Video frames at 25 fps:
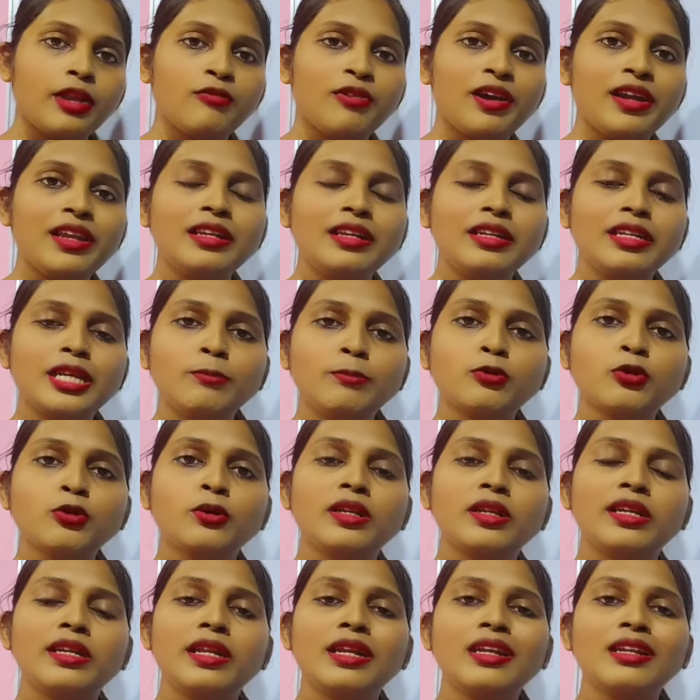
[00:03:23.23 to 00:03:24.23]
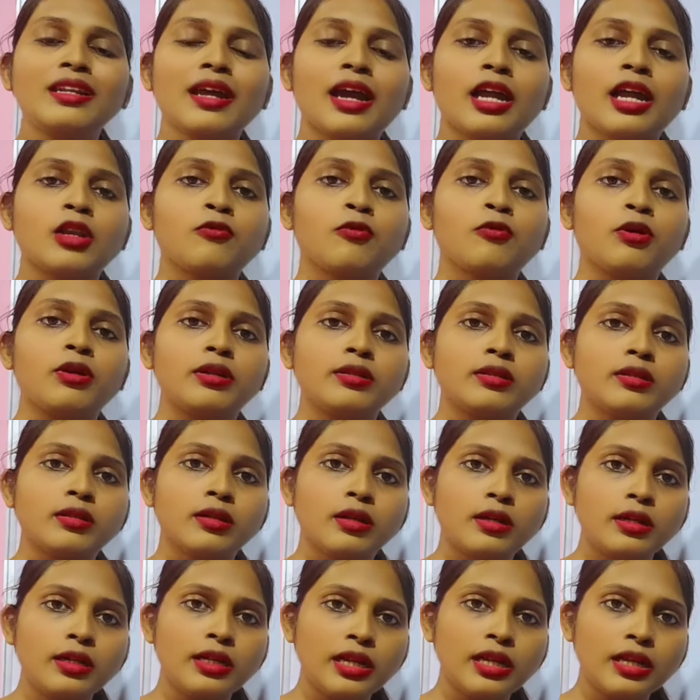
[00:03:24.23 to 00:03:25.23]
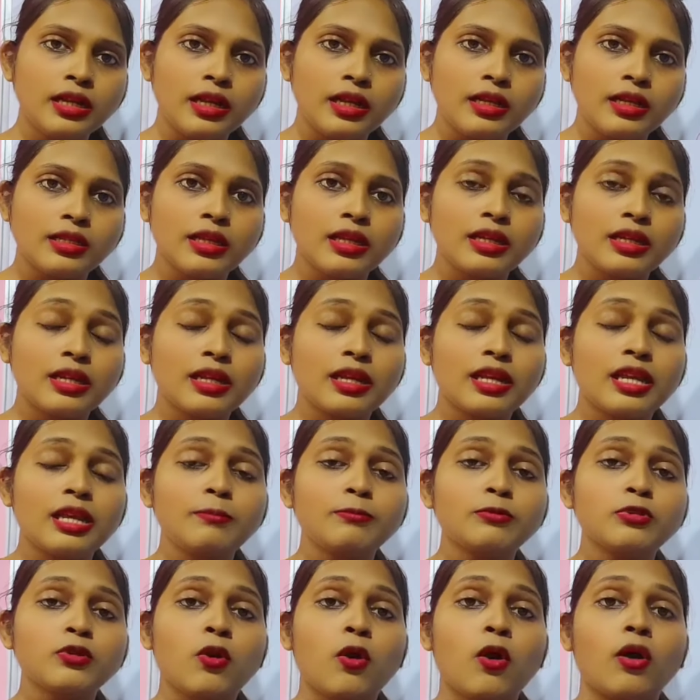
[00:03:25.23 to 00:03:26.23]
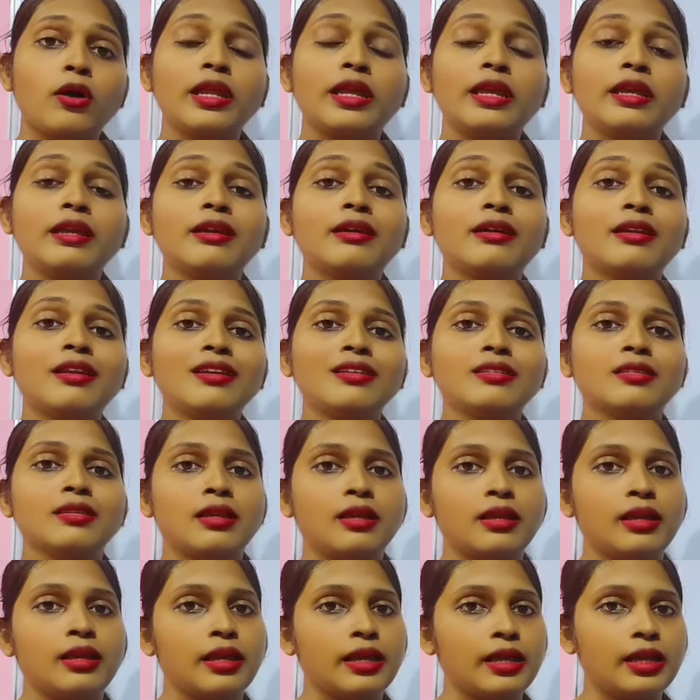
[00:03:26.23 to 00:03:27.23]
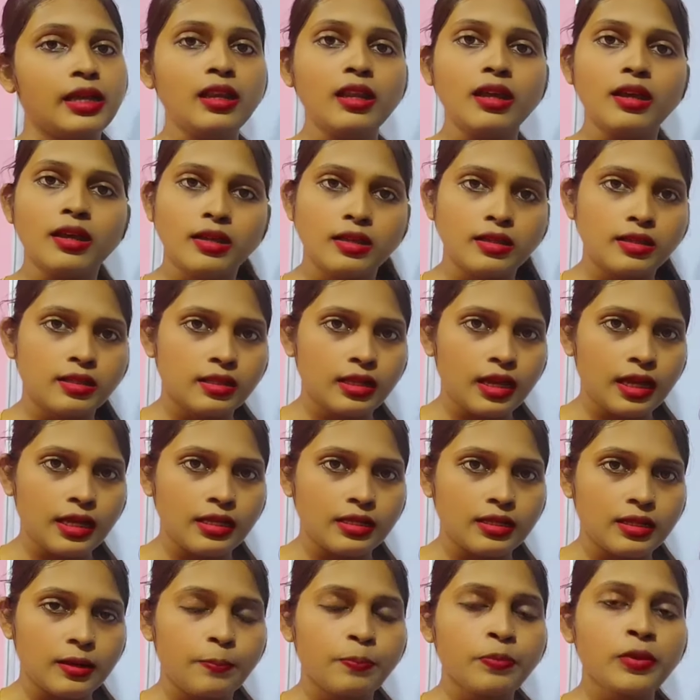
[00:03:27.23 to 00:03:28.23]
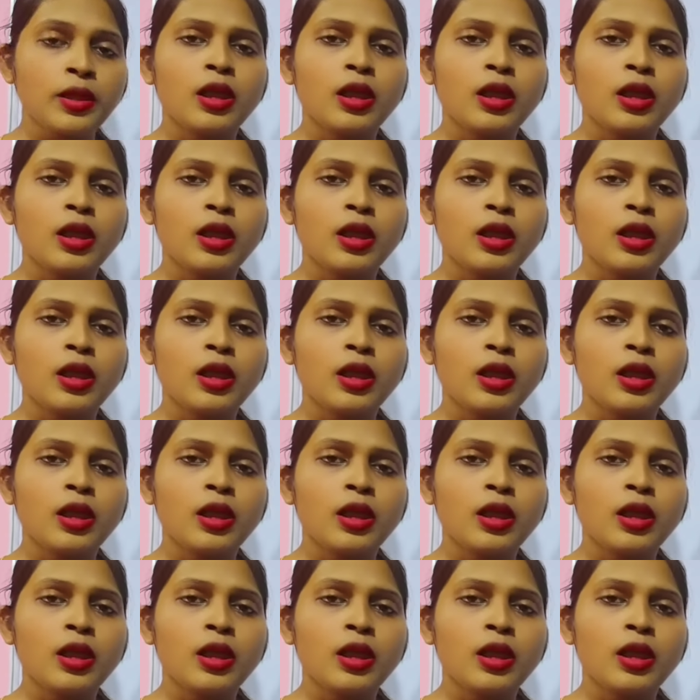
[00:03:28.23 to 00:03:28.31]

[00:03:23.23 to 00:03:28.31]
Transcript: while it keeps on eating that for 30 days, it keeps on increasing in size.